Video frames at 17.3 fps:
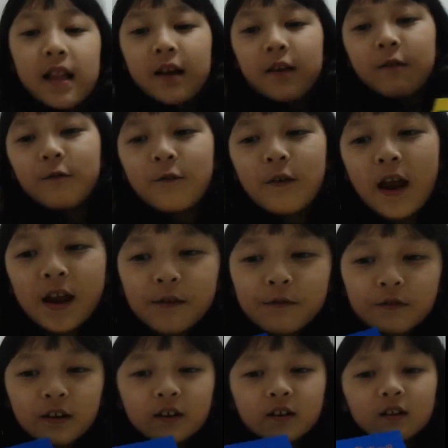
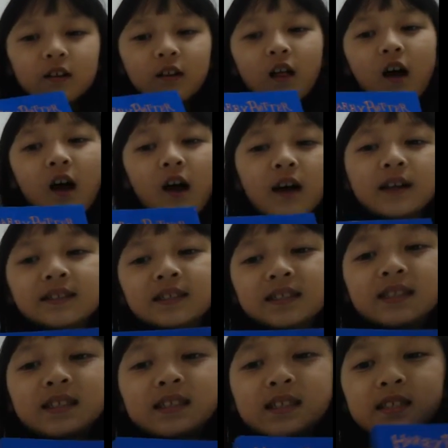Ravenclaw and
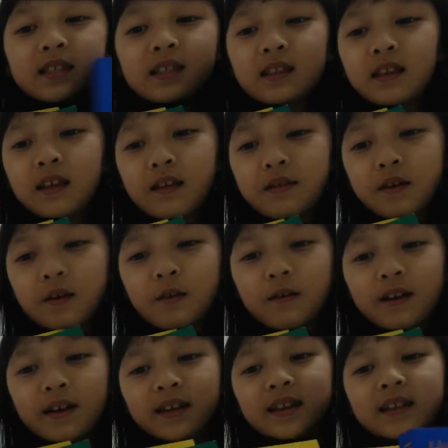then
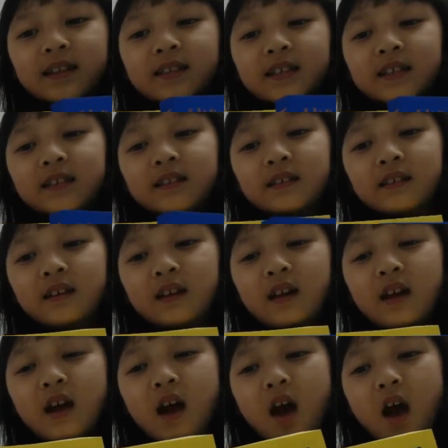Slytherin and then
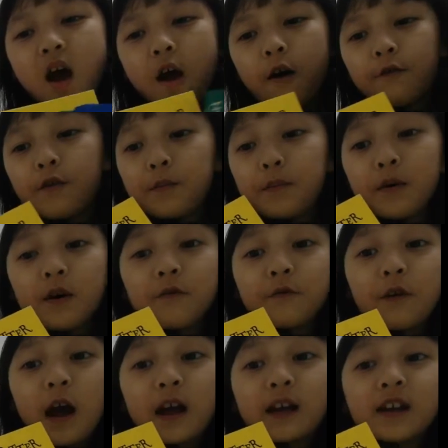
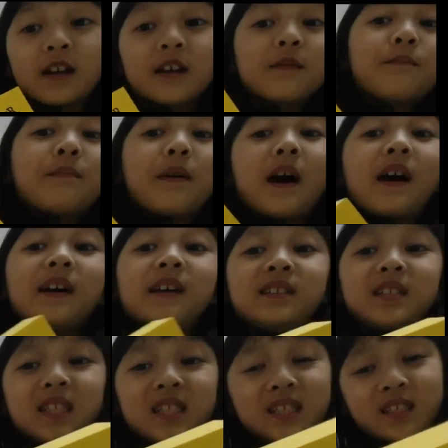Hufflepuff. I couldn't buy
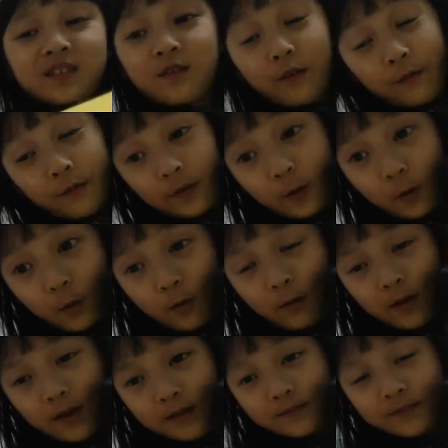the Gryffindor
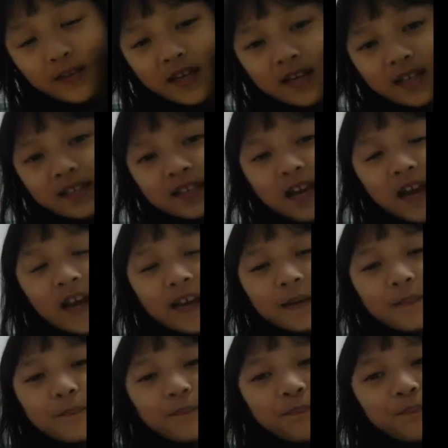one because I
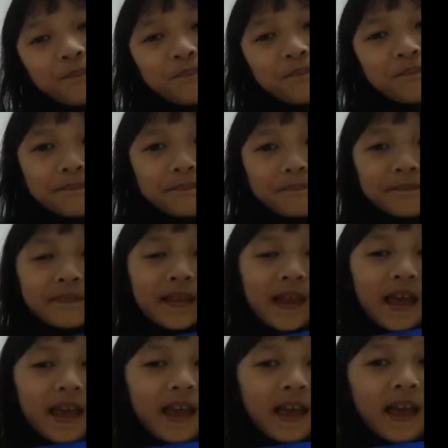
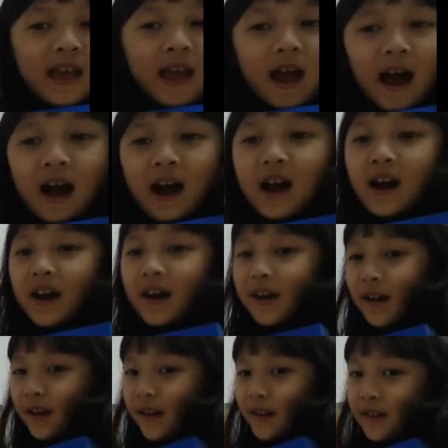
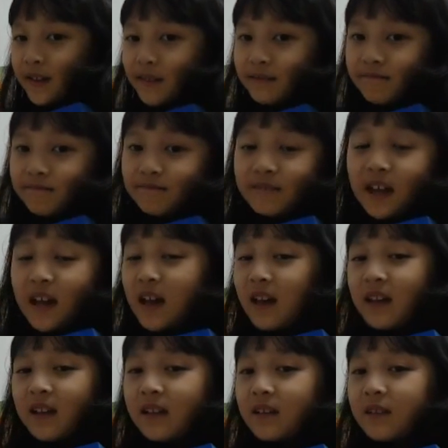I did
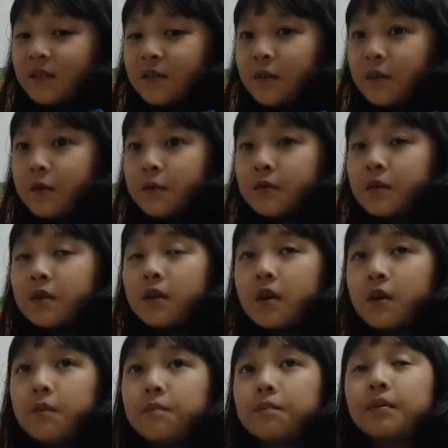not know
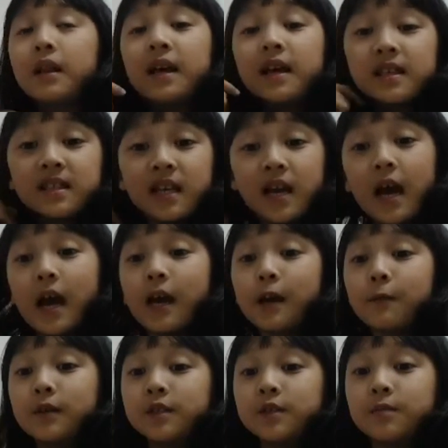the place I
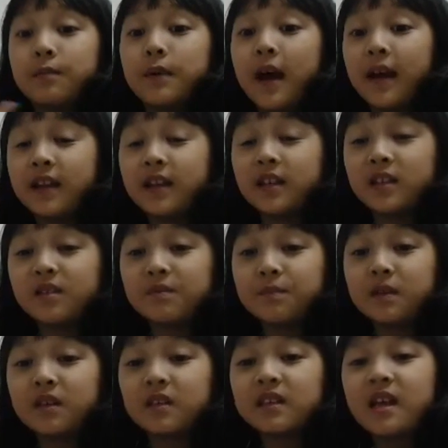went to buy these
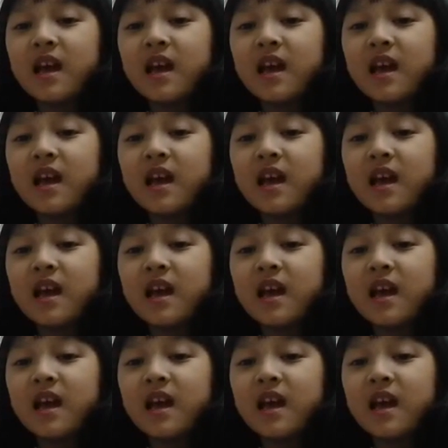books